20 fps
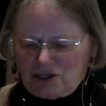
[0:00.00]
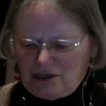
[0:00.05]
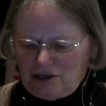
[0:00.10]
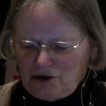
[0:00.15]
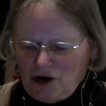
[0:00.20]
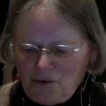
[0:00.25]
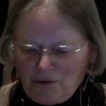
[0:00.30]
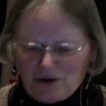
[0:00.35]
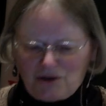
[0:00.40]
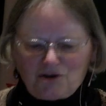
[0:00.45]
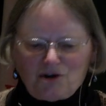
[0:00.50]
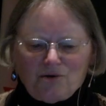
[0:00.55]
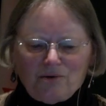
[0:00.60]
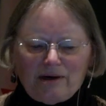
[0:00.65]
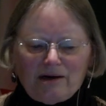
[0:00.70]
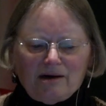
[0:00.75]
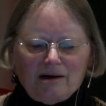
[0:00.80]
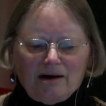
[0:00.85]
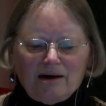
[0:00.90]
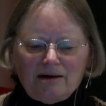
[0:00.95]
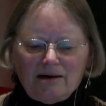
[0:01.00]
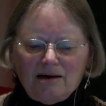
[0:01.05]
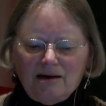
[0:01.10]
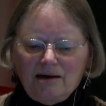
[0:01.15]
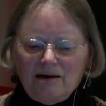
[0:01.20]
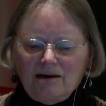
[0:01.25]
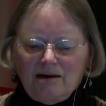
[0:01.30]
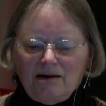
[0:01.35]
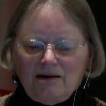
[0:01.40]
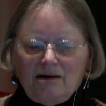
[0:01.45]
know what's going on.
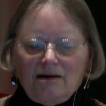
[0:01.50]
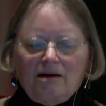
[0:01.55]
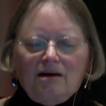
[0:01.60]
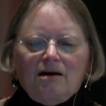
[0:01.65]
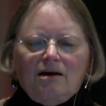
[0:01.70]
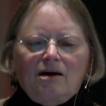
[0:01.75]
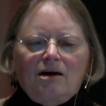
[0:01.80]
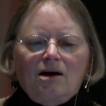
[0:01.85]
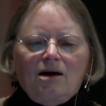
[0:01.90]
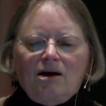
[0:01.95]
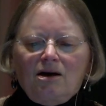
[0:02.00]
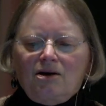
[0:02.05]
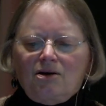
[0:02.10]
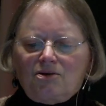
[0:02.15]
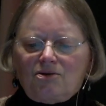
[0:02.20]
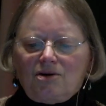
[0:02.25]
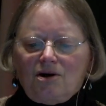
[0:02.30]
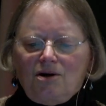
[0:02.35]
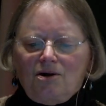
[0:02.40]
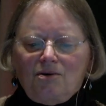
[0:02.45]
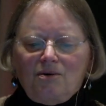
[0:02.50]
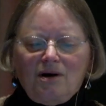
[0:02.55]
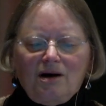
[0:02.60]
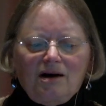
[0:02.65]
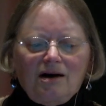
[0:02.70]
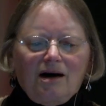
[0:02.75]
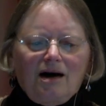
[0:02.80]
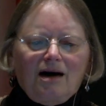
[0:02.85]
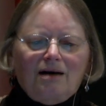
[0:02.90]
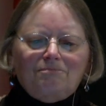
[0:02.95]
So
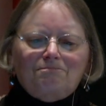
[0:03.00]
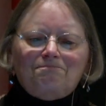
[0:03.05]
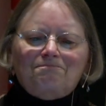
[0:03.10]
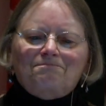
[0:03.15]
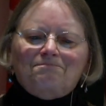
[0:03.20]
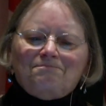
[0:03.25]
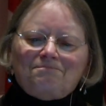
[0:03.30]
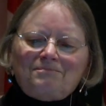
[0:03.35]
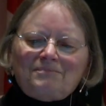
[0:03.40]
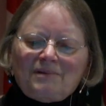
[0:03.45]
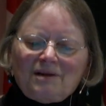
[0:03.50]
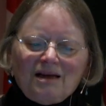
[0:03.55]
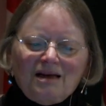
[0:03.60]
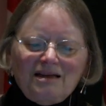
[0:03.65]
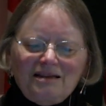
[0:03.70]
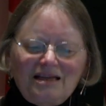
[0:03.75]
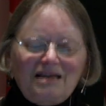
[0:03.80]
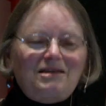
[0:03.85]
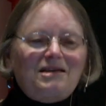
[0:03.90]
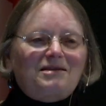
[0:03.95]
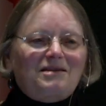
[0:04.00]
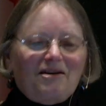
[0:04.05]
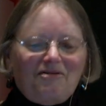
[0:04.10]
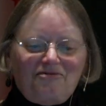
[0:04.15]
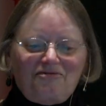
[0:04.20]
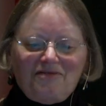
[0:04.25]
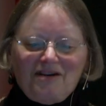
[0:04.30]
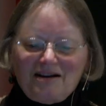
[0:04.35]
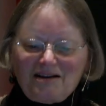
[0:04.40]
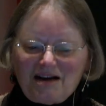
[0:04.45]
this is a
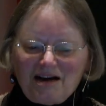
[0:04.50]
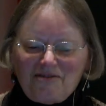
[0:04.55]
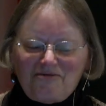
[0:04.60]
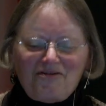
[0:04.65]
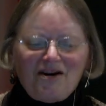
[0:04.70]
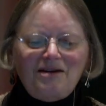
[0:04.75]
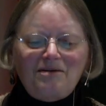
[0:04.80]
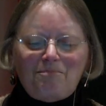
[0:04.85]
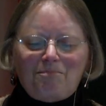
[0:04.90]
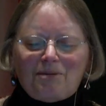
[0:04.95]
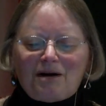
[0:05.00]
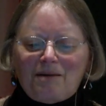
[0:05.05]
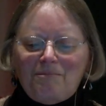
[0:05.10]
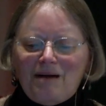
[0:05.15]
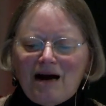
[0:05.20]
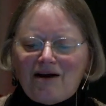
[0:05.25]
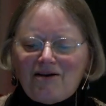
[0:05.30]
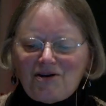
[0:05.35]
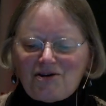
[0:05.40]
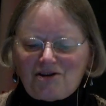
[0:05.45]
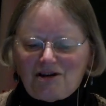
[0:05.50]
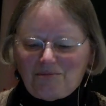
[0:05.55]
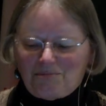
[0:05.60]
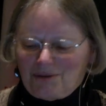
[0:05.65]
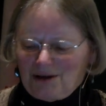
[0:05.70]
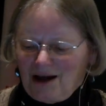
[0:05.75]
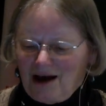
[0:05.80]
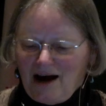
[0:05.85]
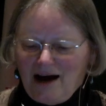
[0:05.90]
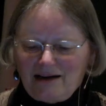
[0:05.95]
fun comparison
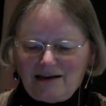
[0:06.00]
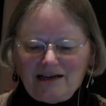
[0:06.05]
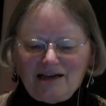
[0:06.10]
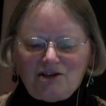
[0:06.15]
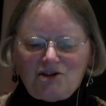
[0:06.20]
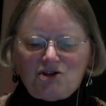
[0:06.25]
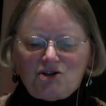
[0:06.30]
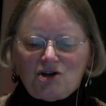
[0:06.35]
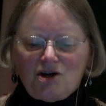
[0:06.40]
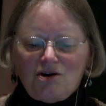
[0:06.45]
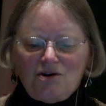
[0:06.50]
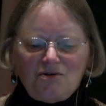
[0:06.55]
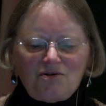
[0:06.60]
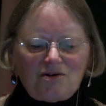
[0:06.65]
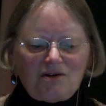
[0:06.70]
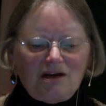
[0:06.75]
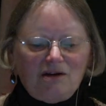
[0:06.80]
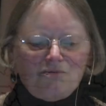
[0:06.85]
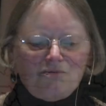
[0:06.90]
plot. It shows in